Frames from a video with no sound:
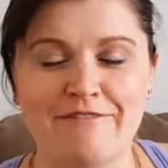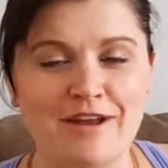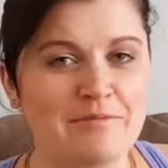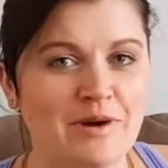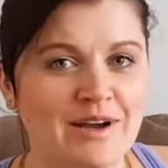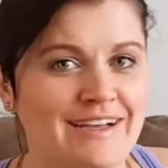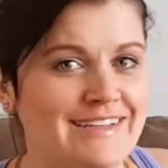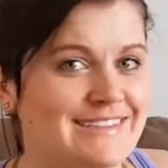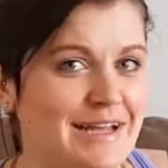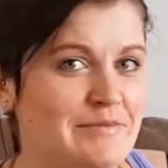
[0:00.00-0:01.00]
fun
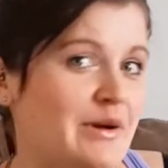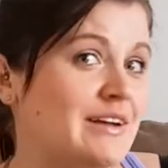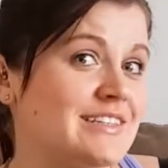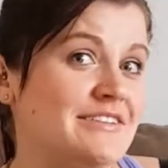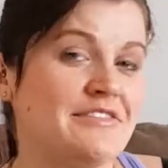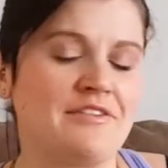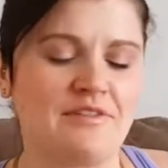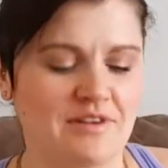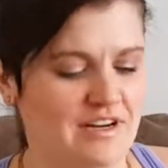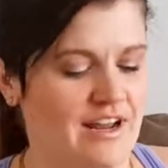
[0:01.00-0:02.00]
box unboxing for
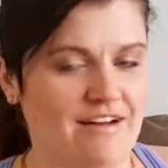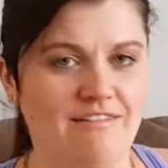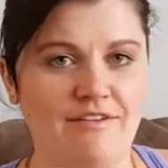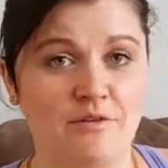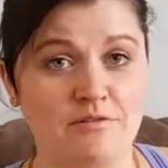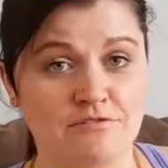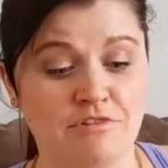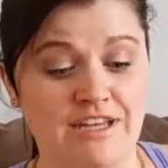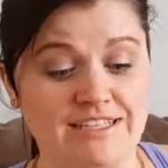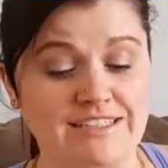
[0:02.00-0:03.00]
everyone. I know everyone was
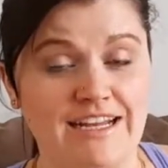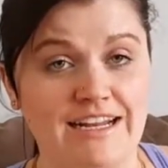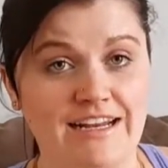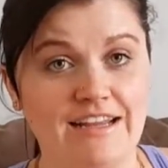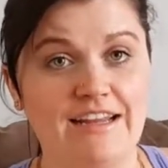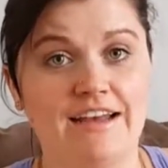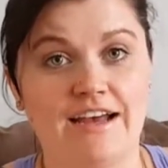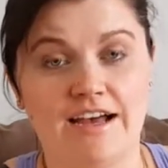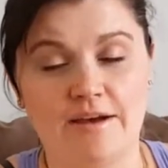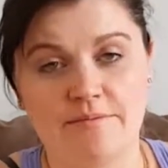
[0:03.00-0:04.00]
really excited
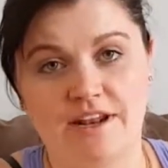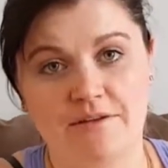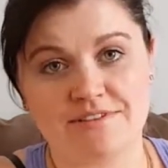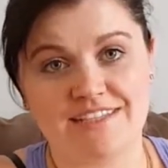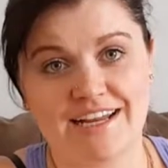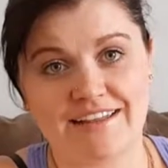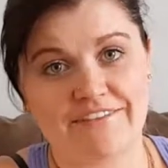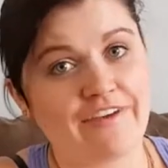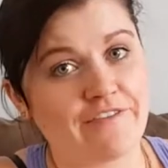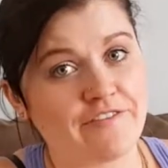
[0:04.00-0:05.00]
um, that I was getting
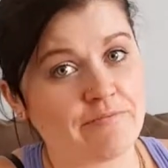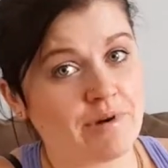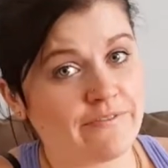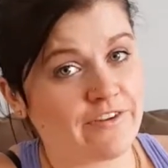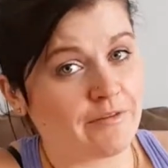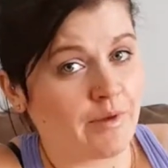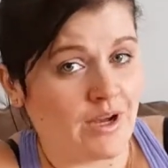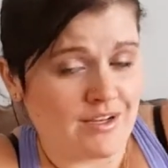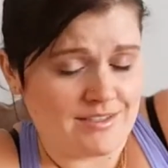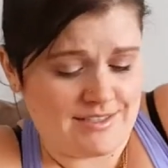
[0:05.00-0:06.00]
the FabFitFun
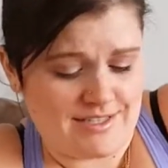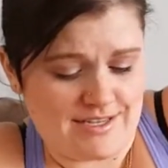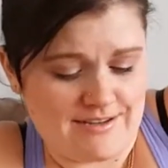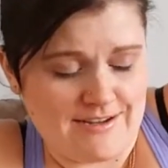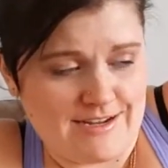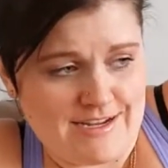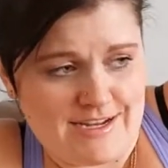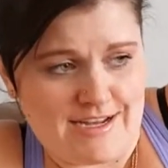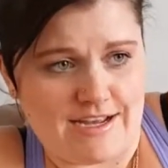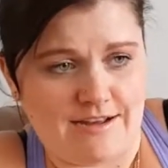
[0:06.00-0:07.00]
box.
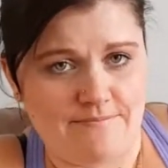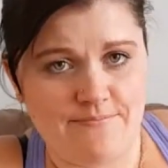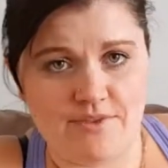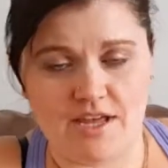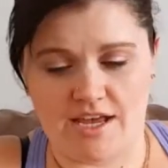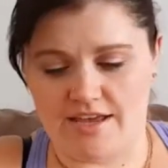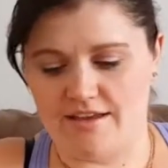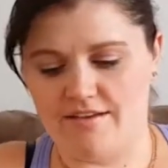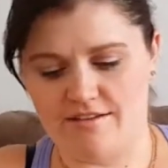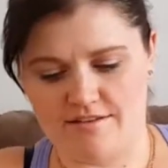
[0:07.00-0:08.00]
Um,
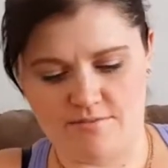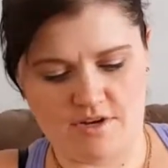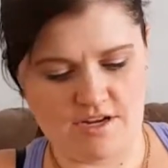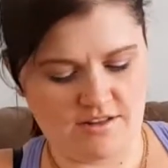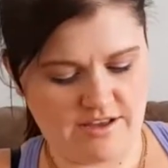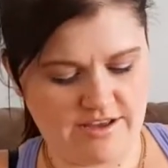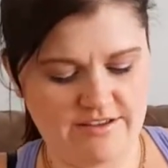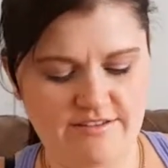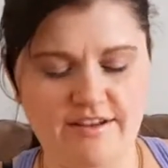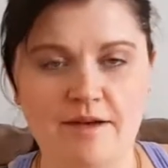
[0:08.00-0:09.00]
I, I'm not gonna
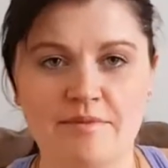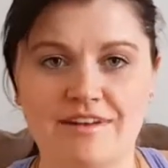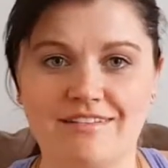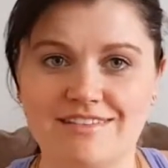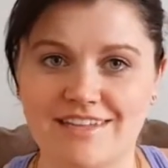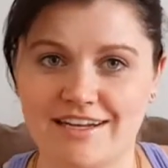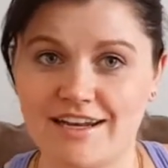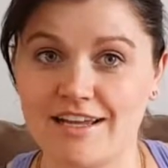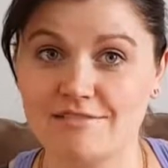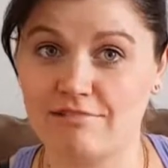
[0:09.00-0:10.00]
lie, I'm a little
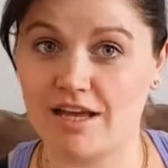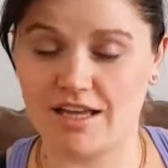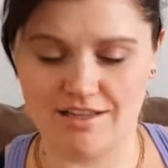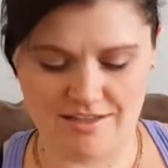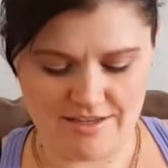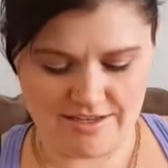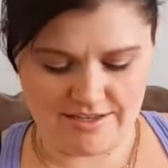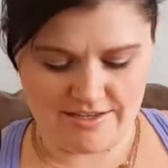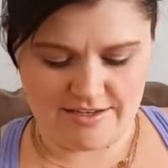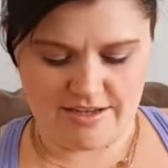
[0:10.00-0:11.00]
excited as well.
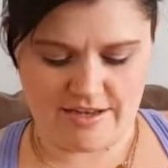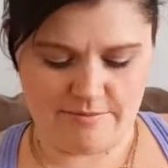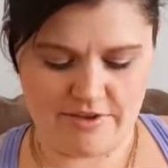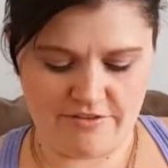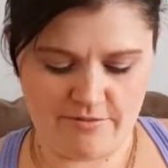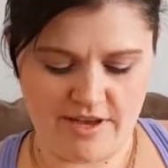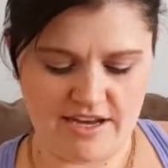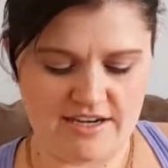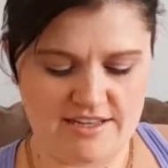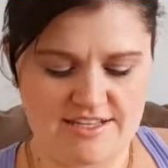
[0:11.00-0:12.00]
Um, being from
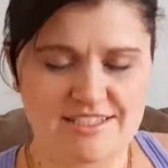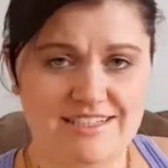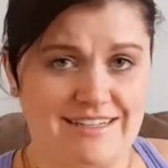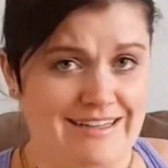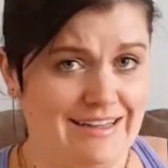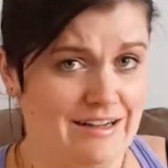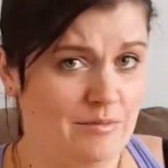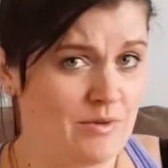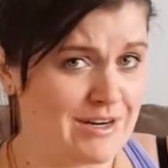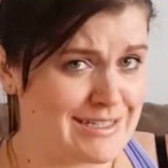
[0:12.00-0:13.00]
Canada, these things are a
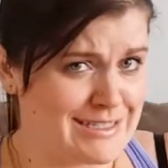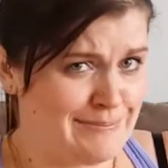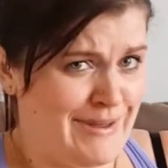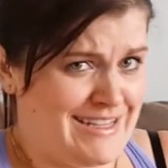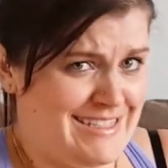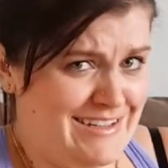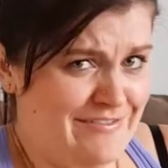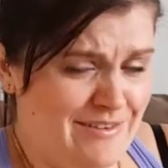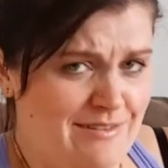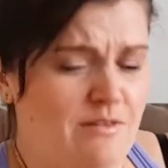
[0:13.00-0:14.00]
little more
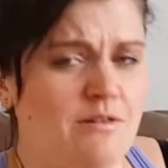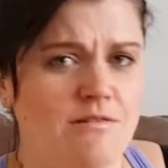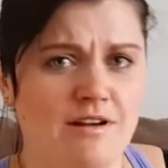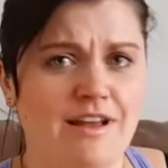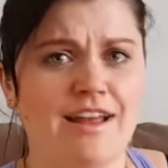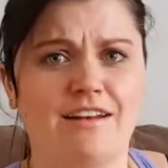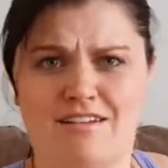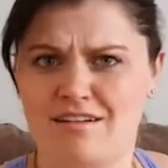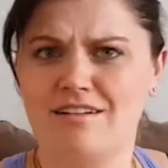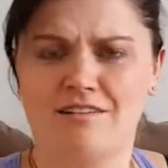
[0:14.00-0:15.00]
expensive and
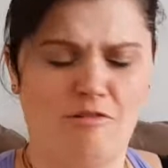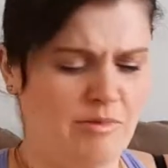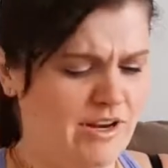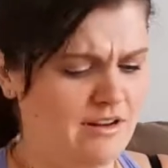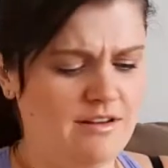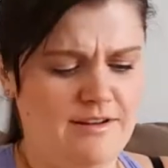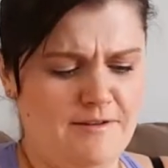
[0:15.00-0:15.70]
hard to open